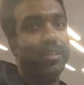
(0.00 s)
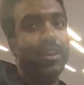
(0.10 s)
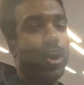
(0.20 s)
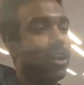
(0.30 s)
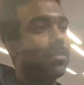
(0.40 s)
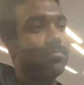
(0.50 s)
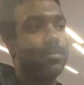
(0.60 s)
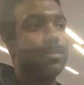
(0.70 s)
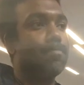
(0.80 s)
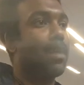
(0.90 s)
like all
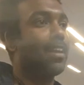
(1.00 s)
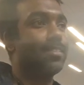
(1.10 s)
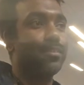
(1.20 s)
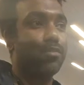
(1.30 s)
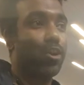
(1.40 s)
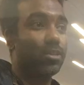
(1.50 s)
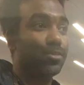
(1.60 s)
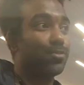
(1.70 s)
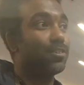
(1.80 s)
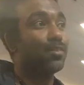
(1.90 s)
parents all
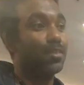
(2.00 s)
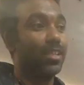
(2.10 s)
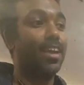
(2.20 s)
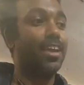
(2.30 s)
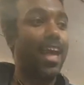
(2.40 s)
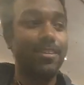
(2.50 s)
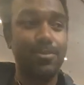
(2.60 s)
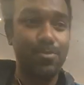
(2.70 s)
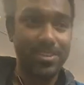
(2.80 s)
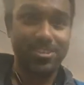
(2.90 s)
students they gather
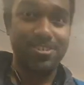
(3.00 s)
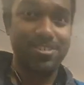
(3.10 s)
over here